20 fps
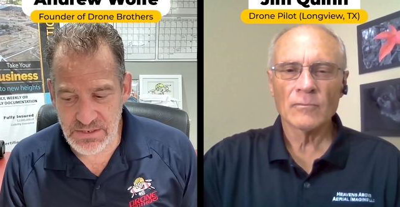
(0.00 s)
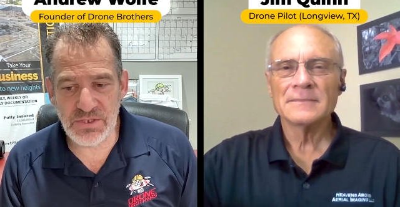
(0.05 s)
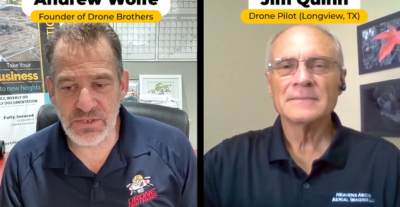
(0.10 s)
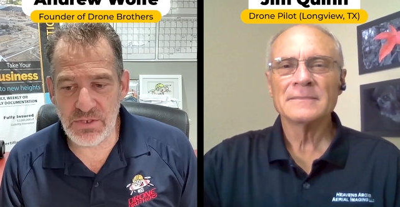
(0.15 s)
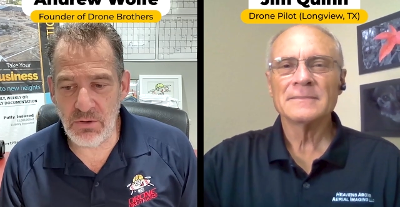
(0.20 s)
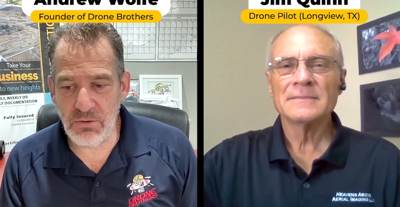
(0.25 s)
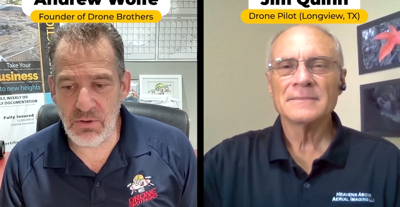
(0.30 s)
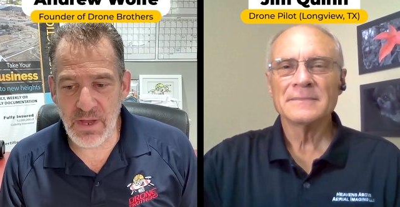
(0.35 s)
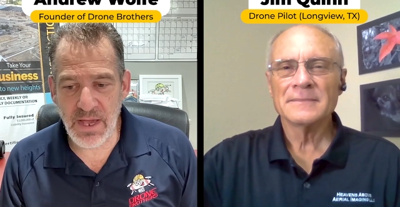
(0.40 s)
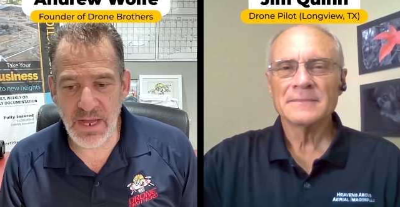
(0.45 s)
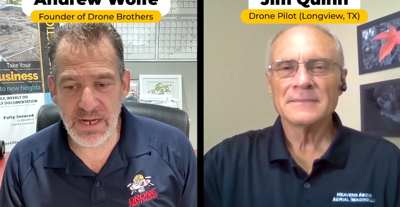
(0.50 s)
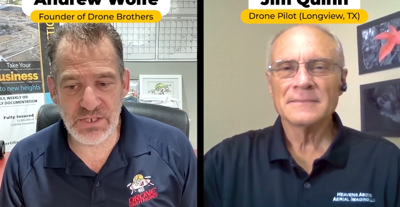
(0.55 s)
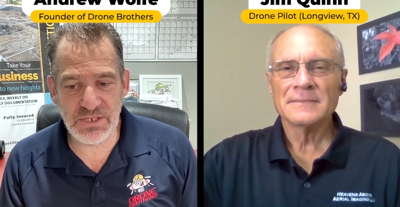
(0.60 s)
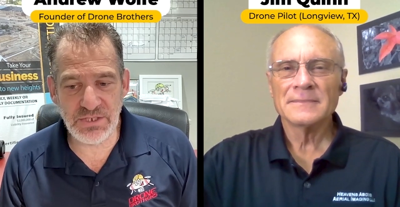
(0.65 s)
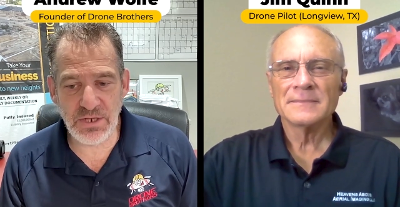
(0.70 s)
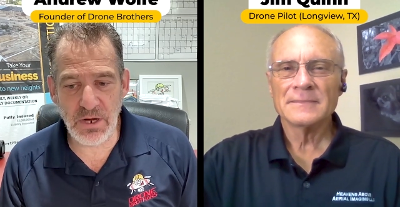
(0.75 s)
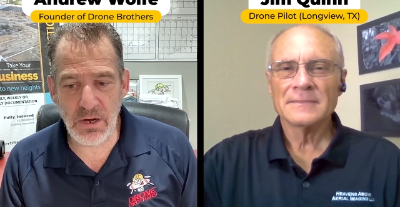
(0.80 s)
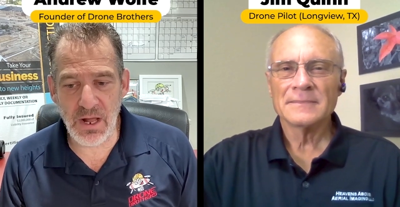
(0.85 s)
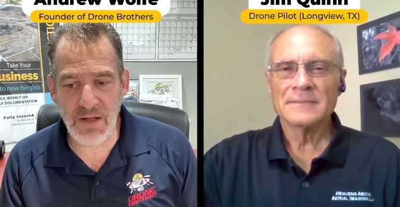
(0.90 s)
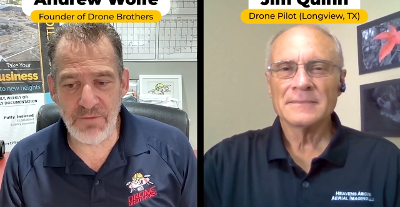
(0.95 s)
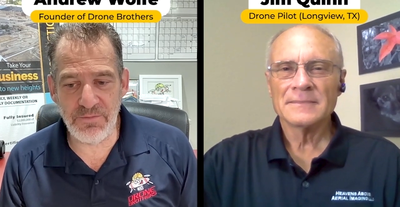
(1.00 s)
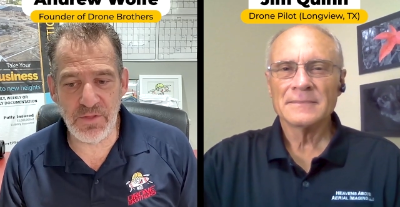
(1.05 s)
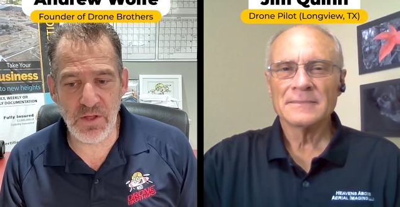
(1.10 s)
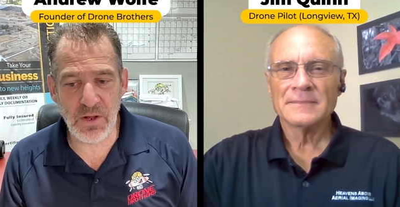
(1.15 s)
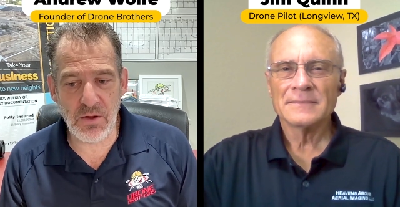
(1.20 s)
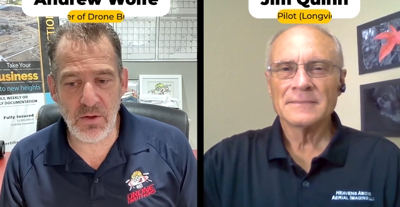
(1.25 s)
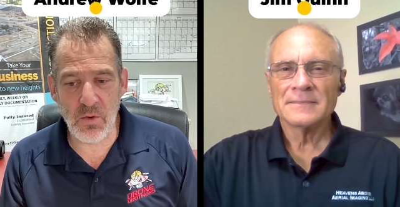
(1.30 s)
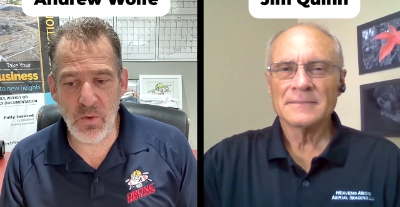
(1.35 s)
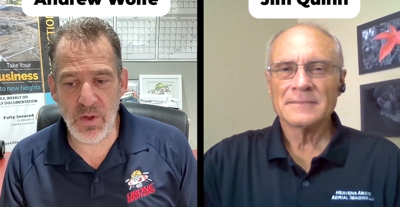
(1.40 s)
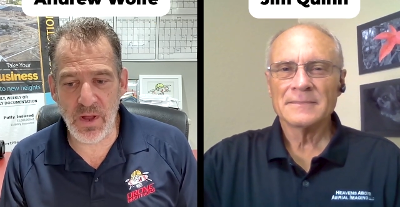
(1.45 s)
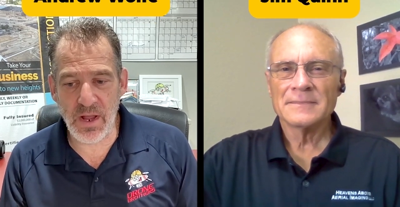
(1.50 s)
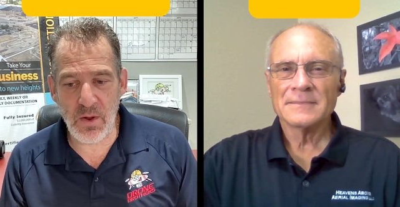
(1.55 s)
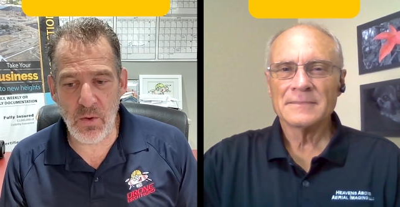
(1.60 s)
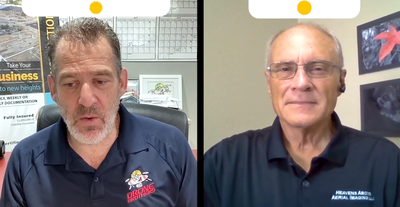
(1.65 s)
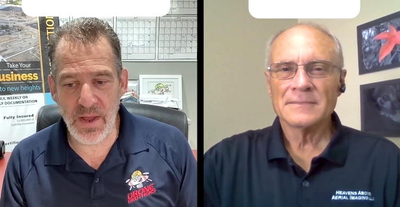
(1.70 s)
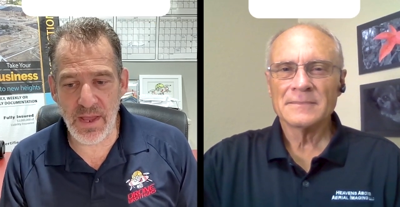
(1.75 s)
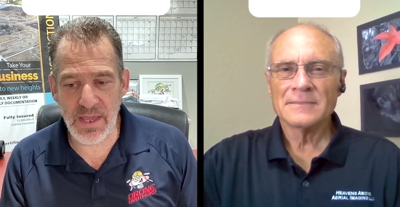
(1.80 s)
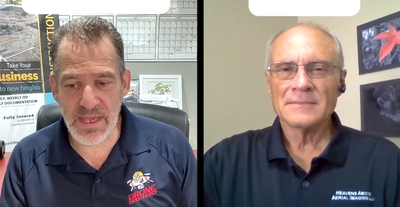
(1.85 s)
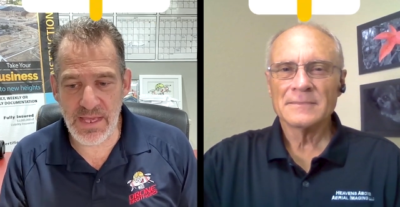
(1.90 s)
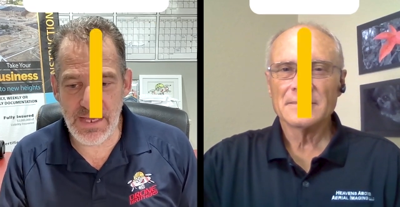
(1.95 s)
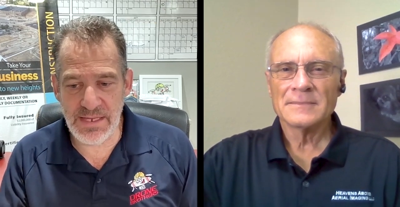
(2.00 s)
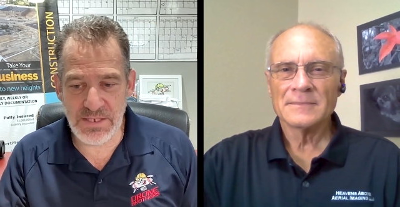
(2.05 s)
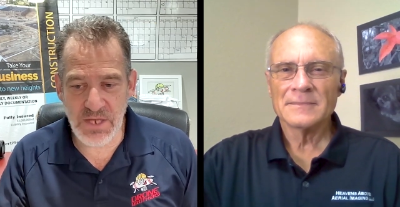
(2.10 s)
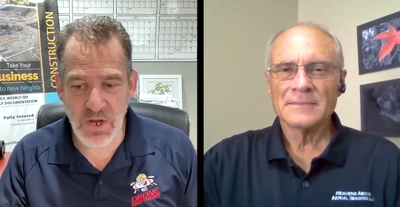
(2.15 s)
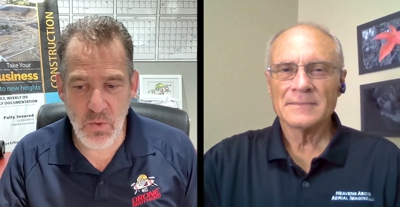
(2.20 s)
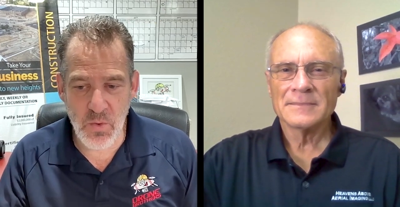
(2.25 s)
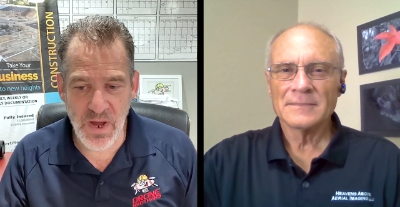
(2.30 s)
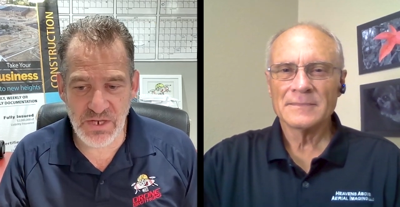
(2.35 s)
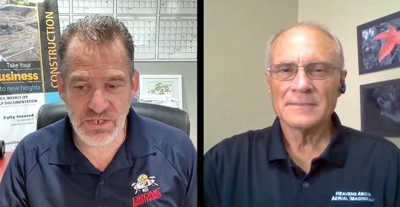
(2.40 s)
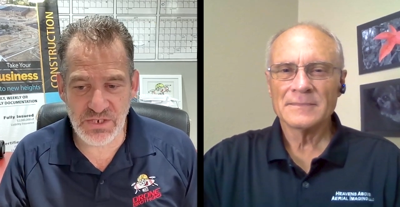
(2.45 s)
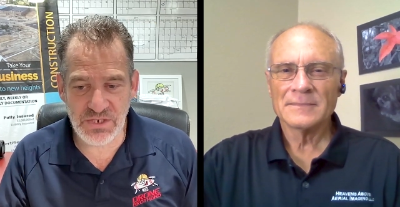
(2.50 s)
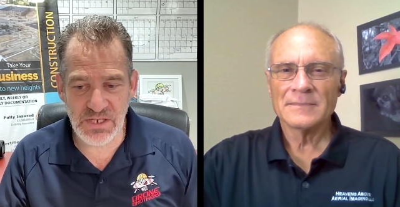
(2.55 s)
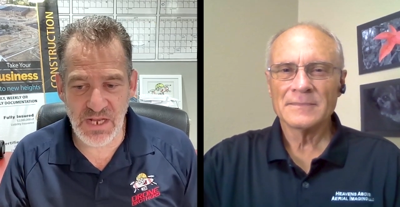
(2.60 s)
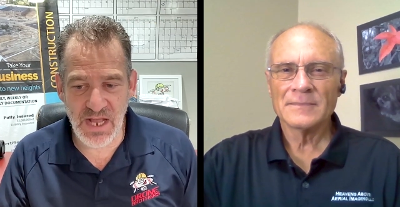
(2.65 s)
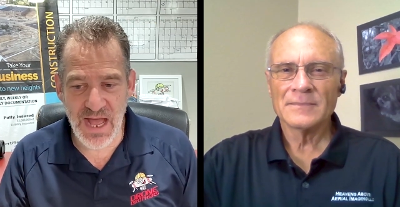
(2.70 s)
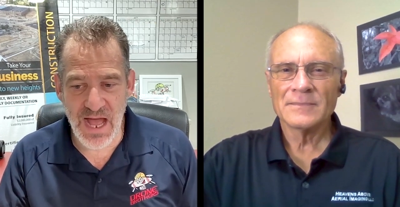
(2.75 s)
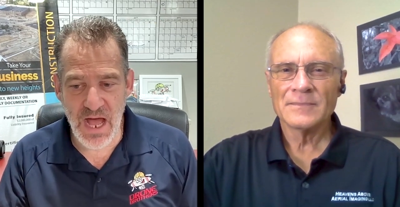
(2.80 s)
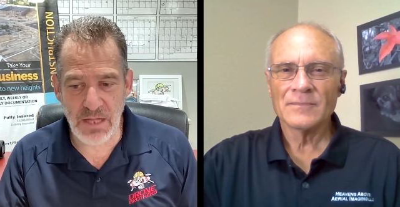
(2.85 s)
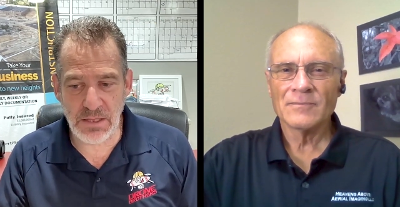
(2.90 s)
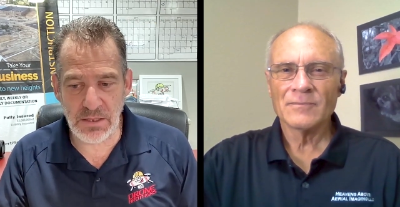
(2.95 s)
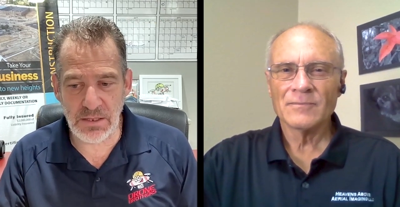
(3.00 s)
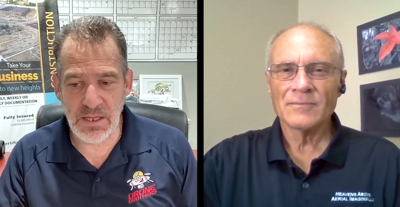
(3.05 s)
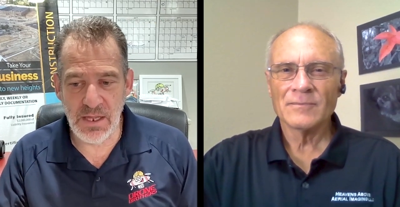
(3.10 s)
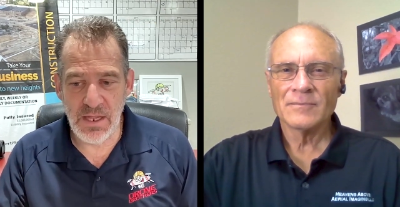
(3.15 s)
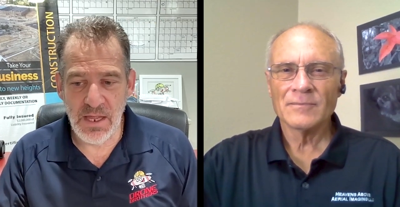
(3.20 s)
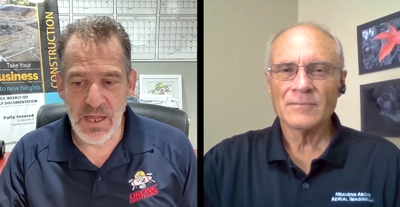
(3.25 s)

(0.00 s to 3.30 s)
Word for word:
Speaker 1: So, kind of start off with a quick, quick, easy question. How